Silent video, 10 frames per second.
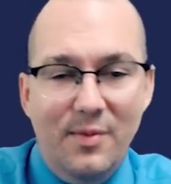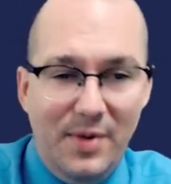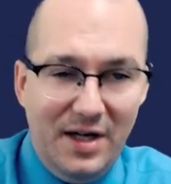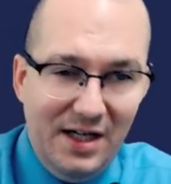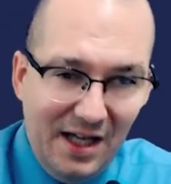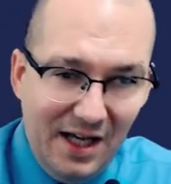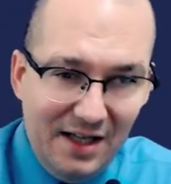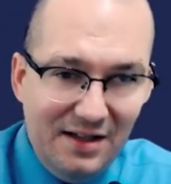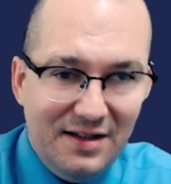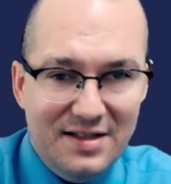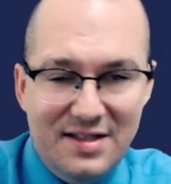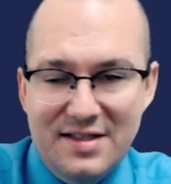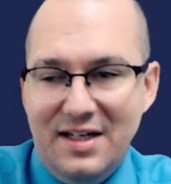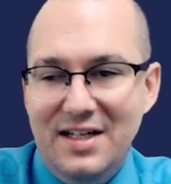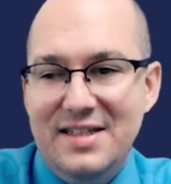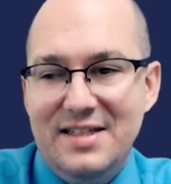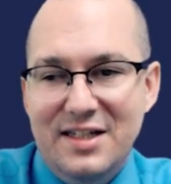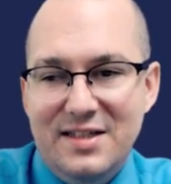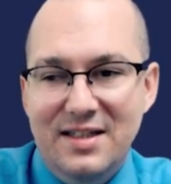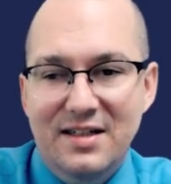But again, this is a
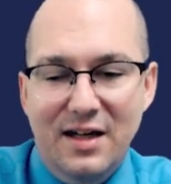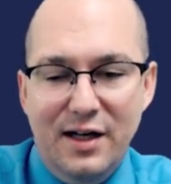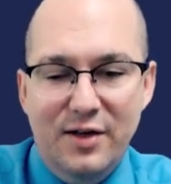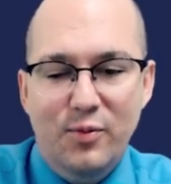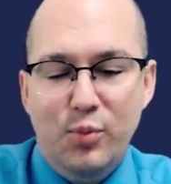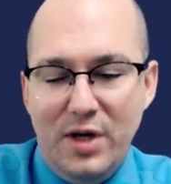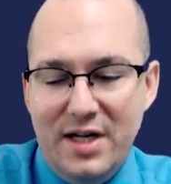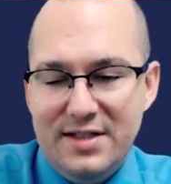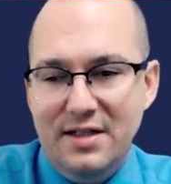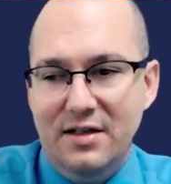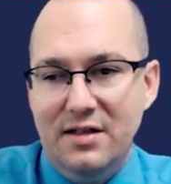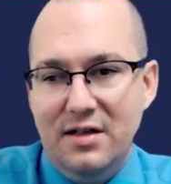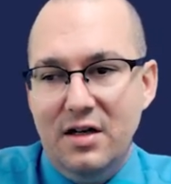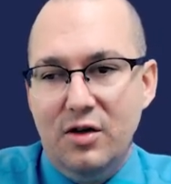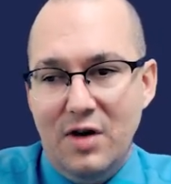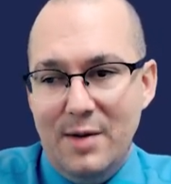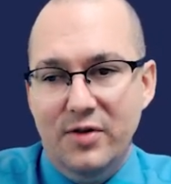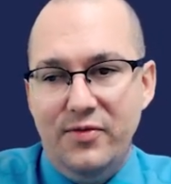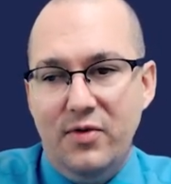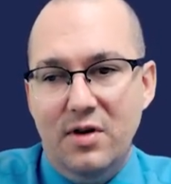consistent kind of present grammar
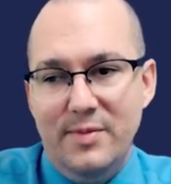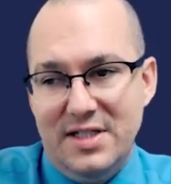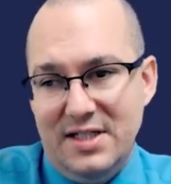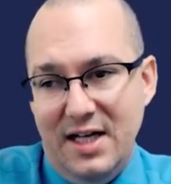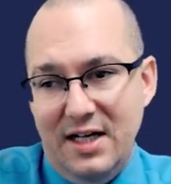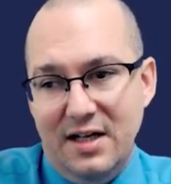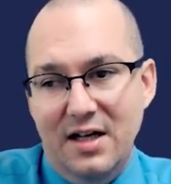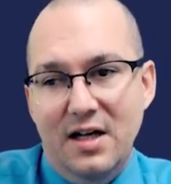form mistake.